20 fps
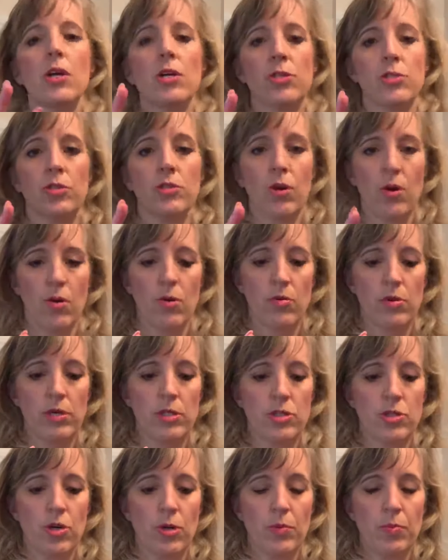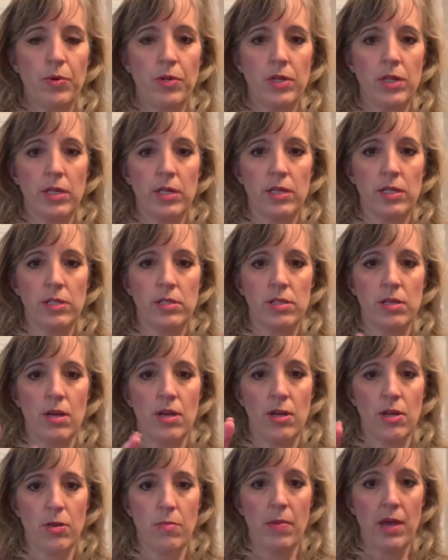So interpret is,
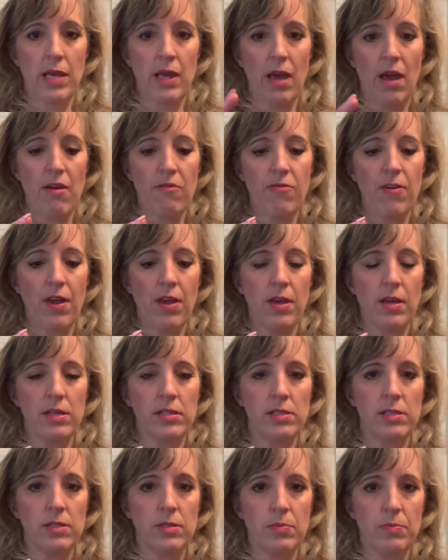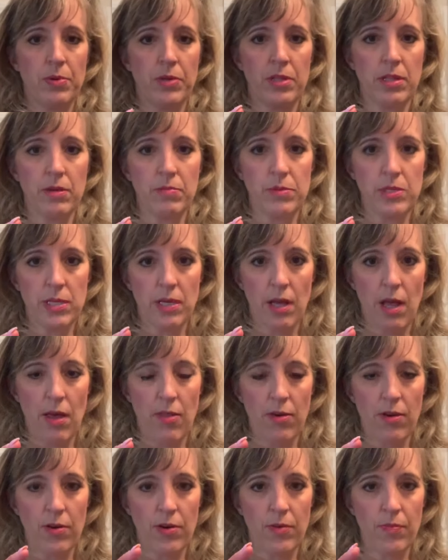you make F hands, put them
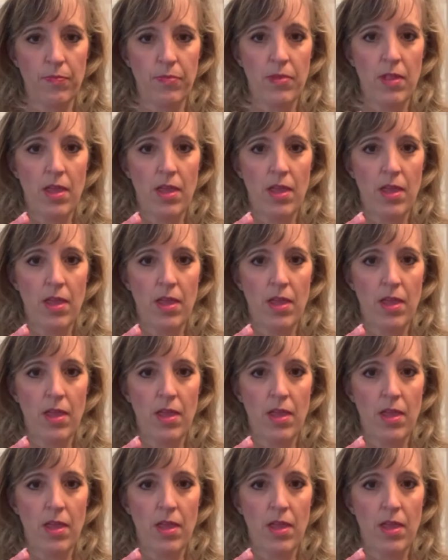together,